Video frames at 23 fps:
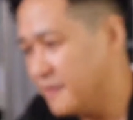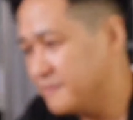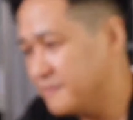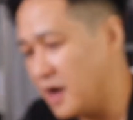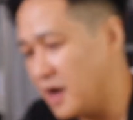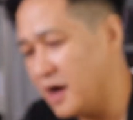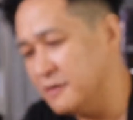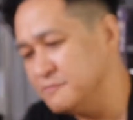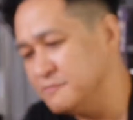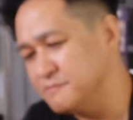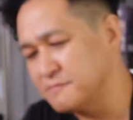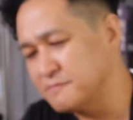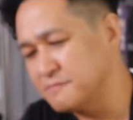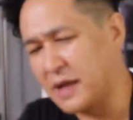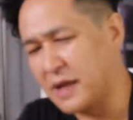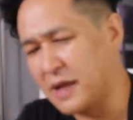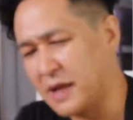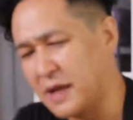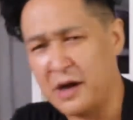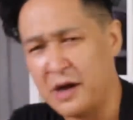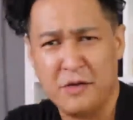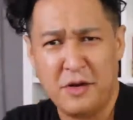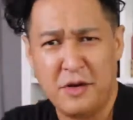I don't
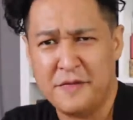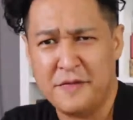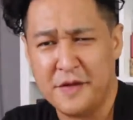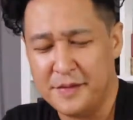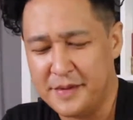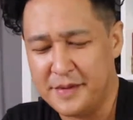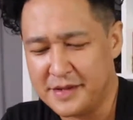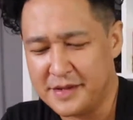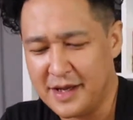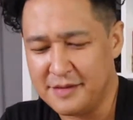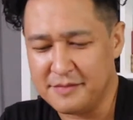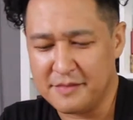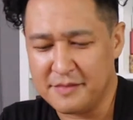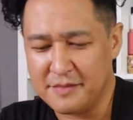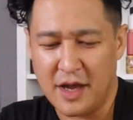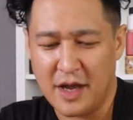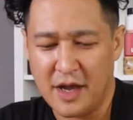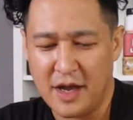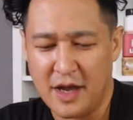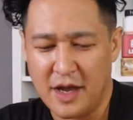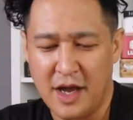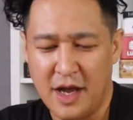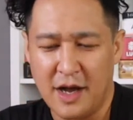know how I feel about that.
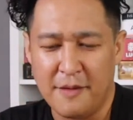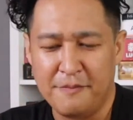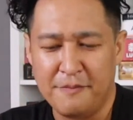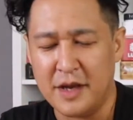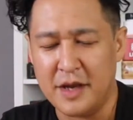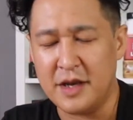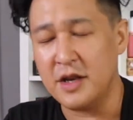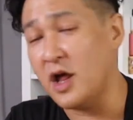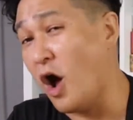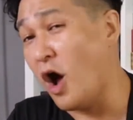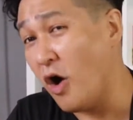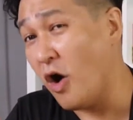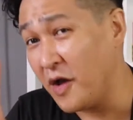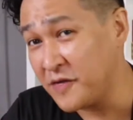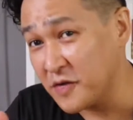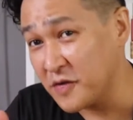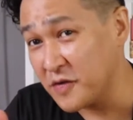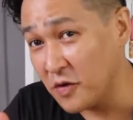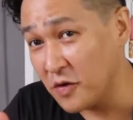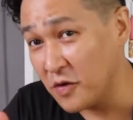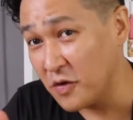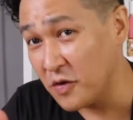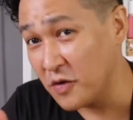But
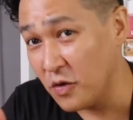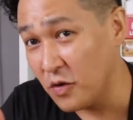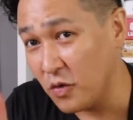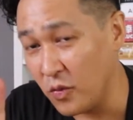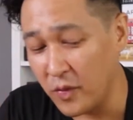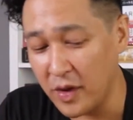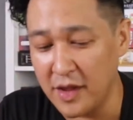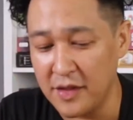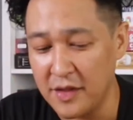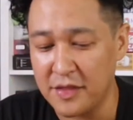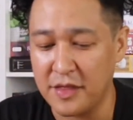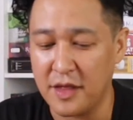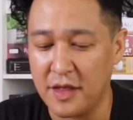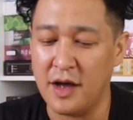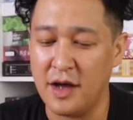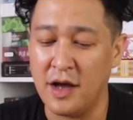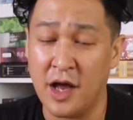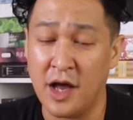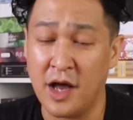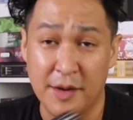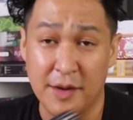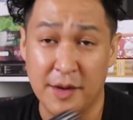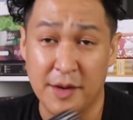also with
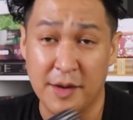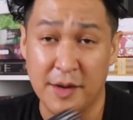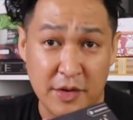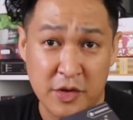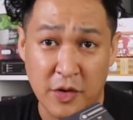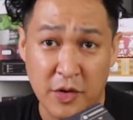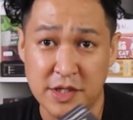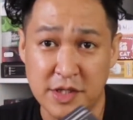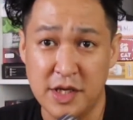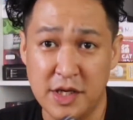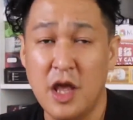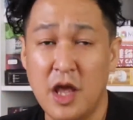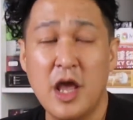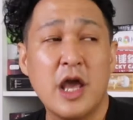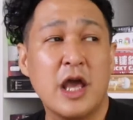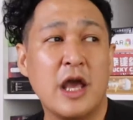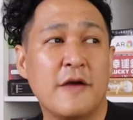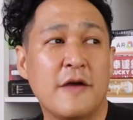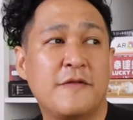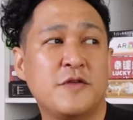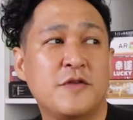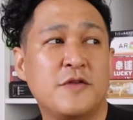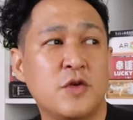Hanamikoji,
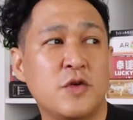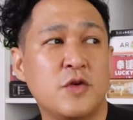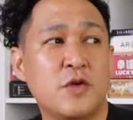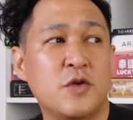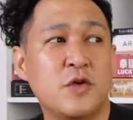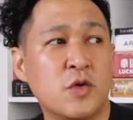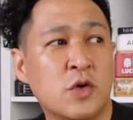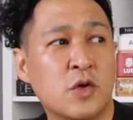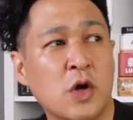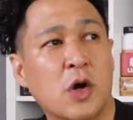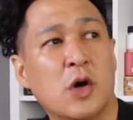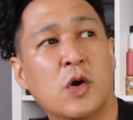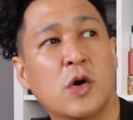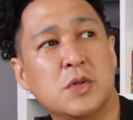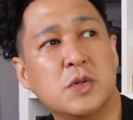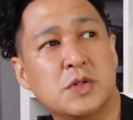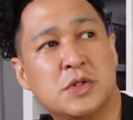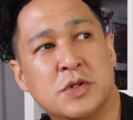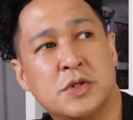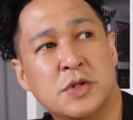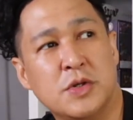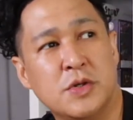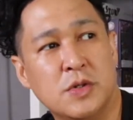if you go
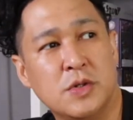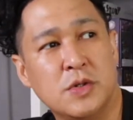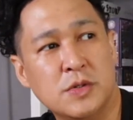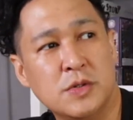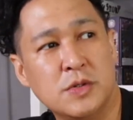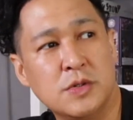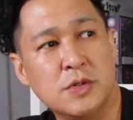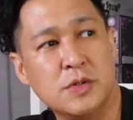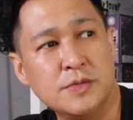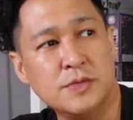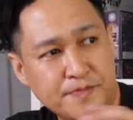to